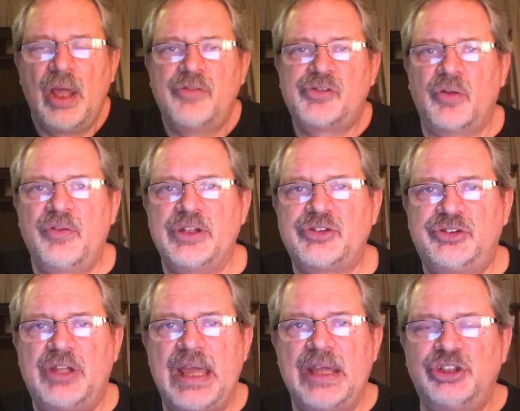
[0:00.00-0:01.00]
So this
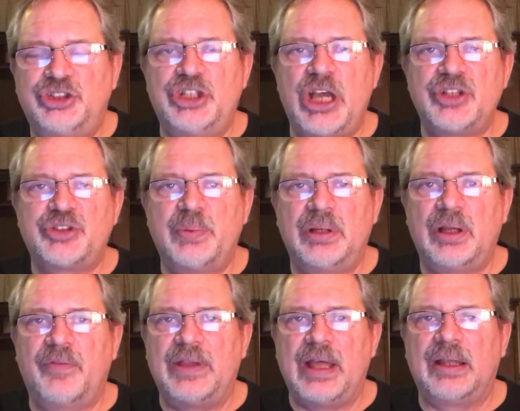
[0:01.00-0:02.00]
day of judgment of the